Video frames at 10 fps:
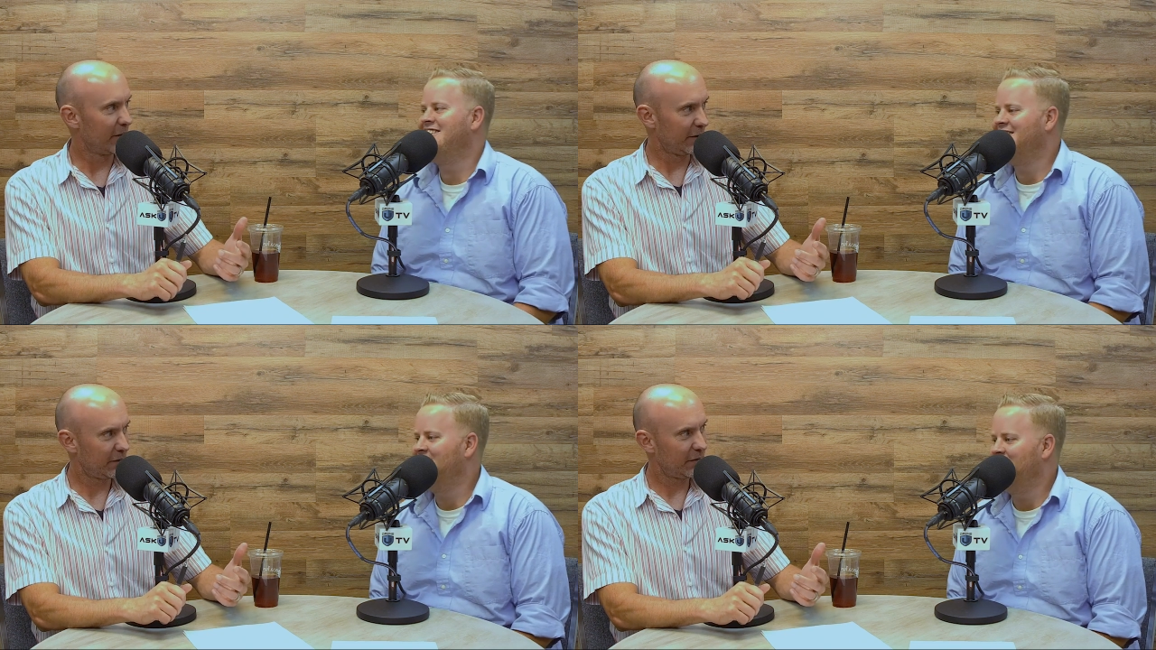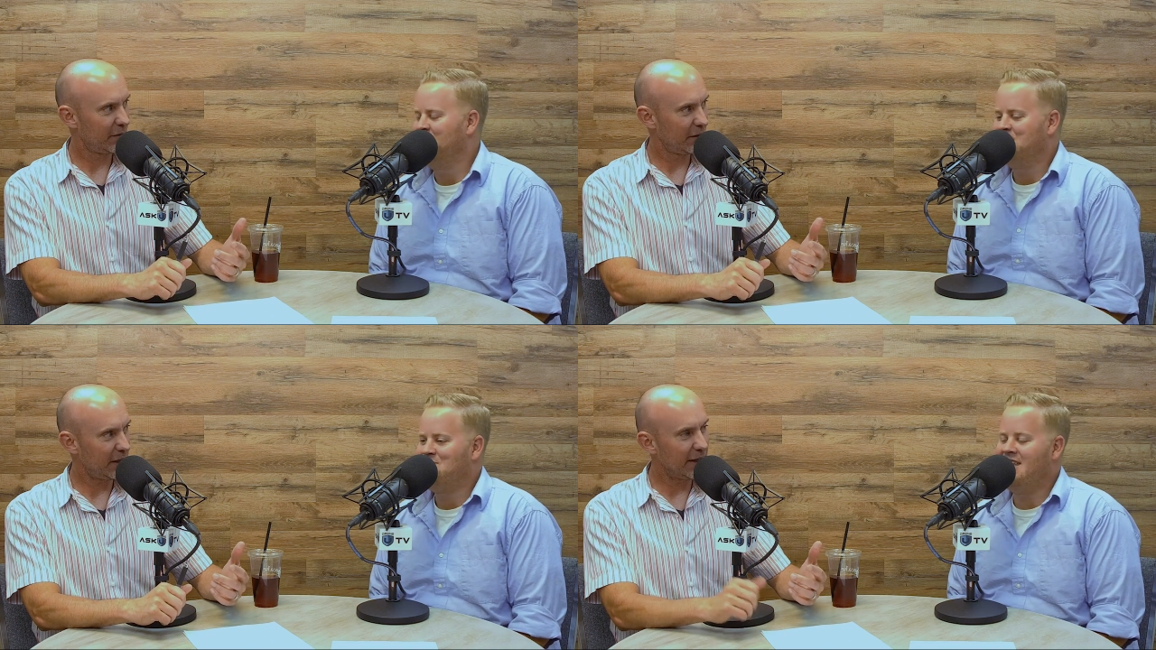Speaker 1: event.
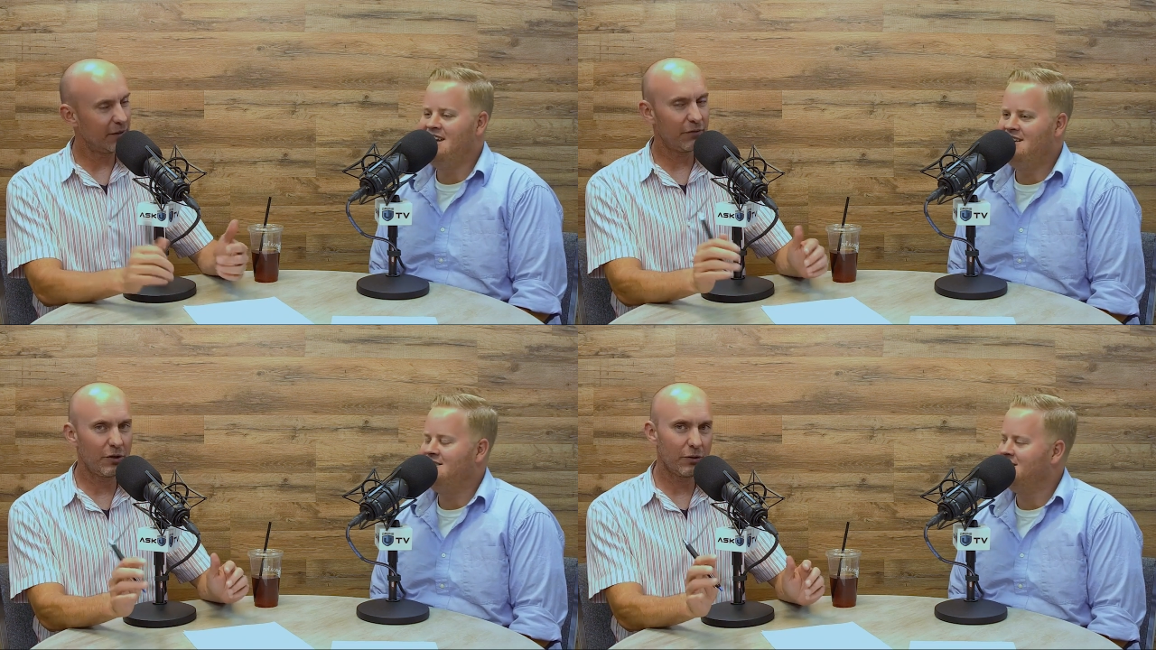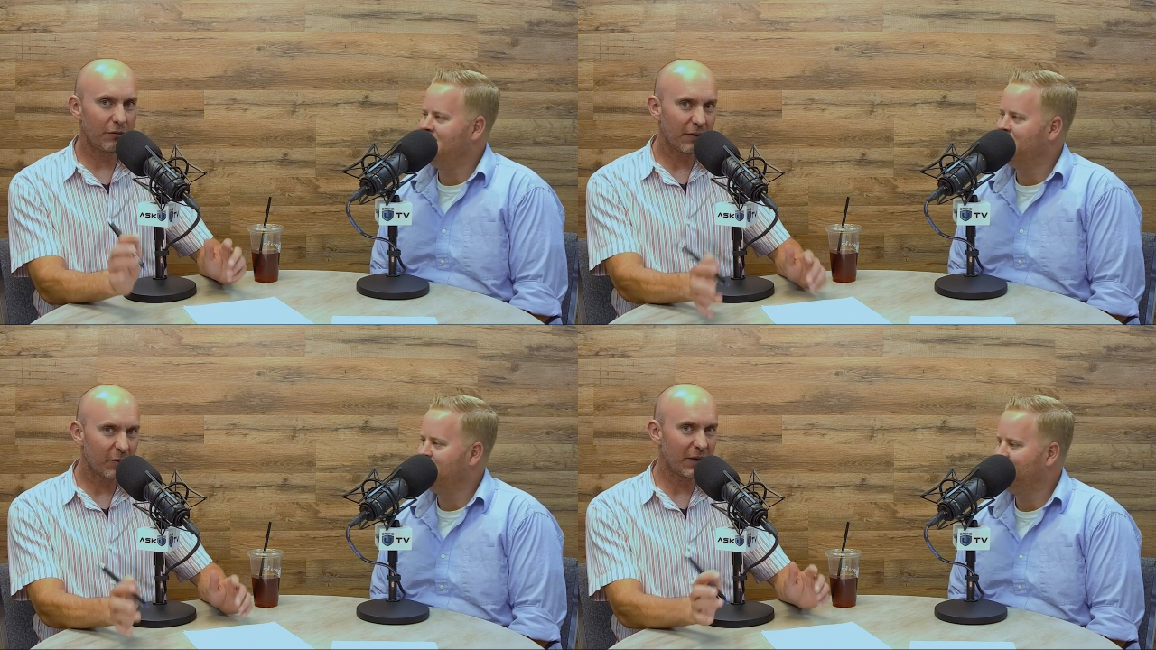And it if is.
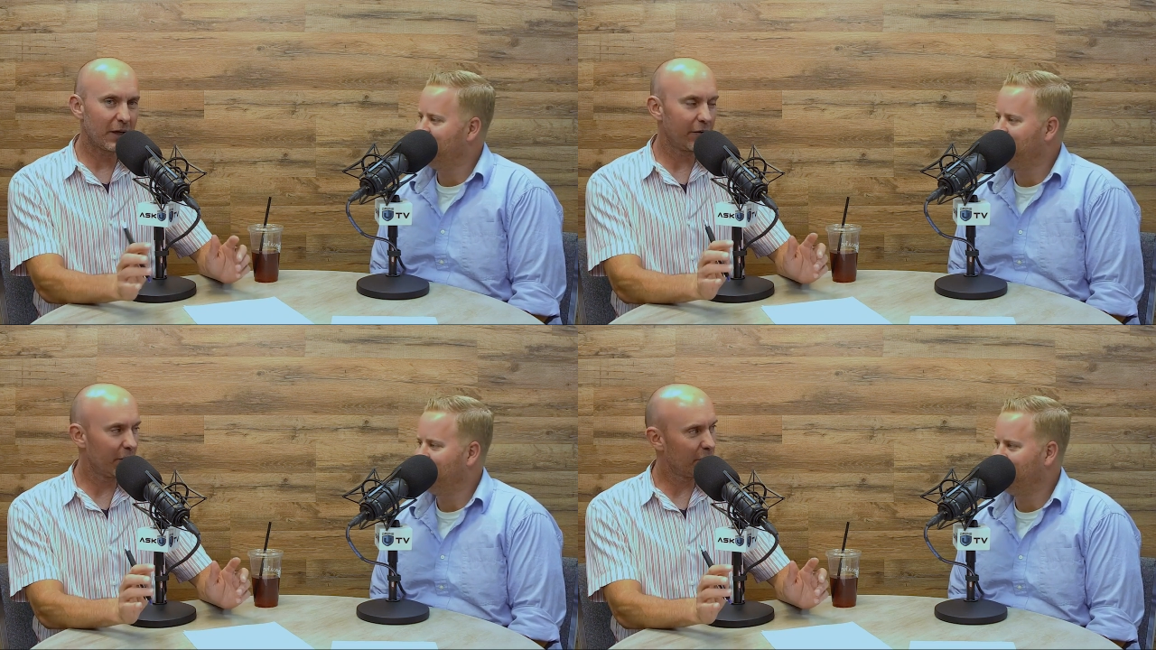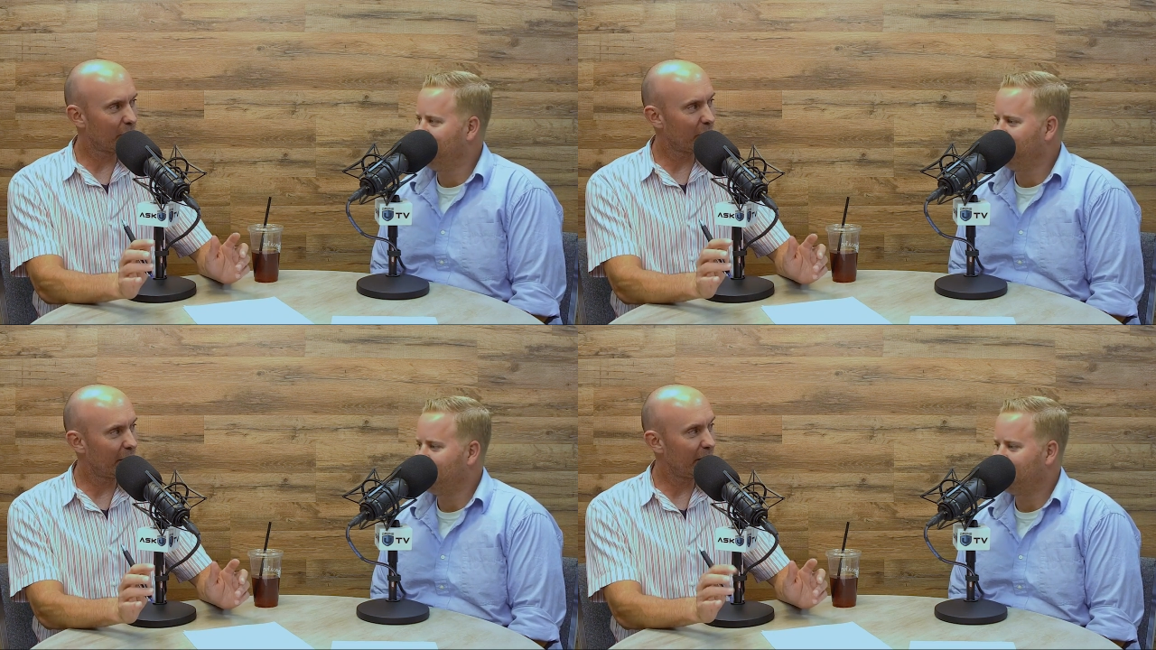you've never been out here
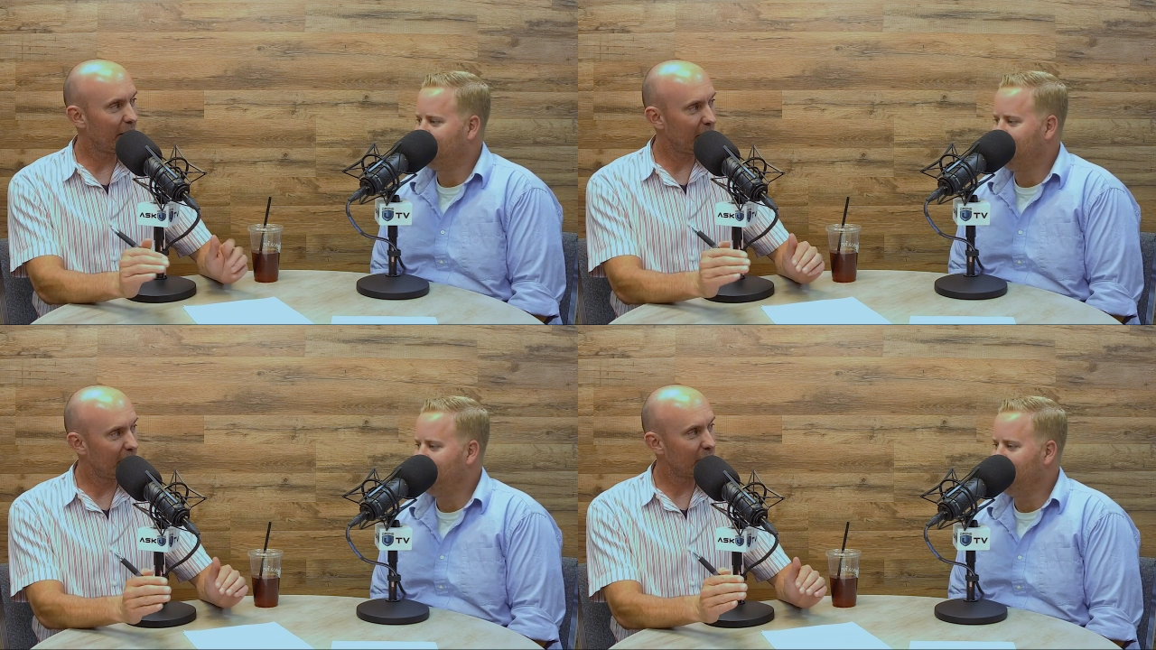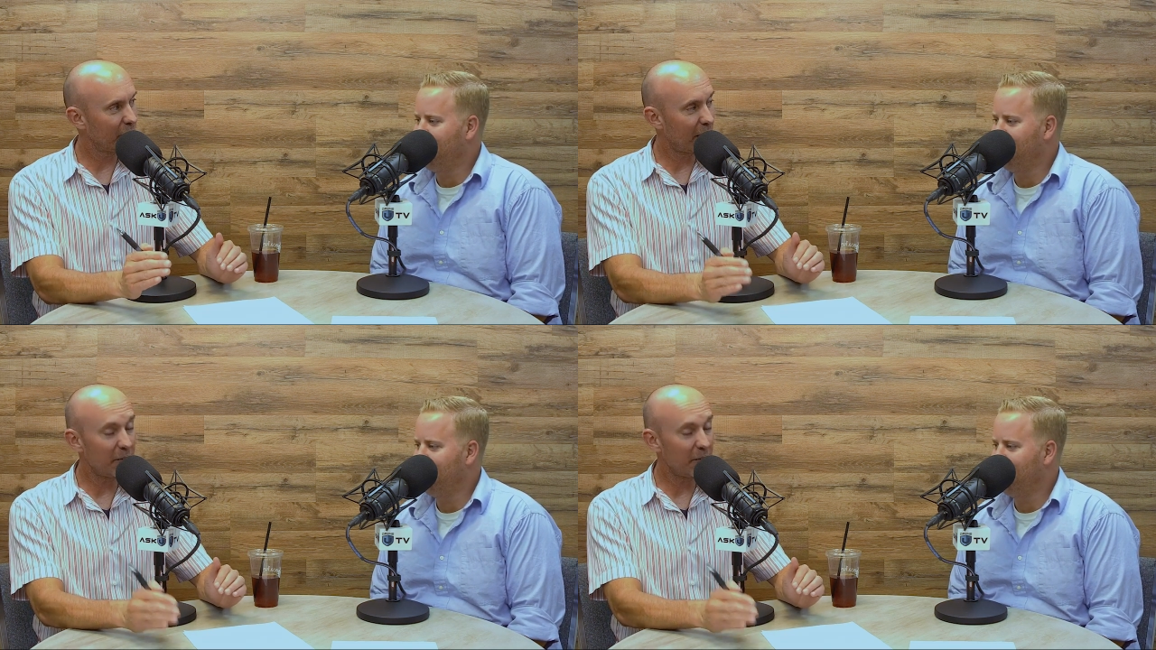for it, it is.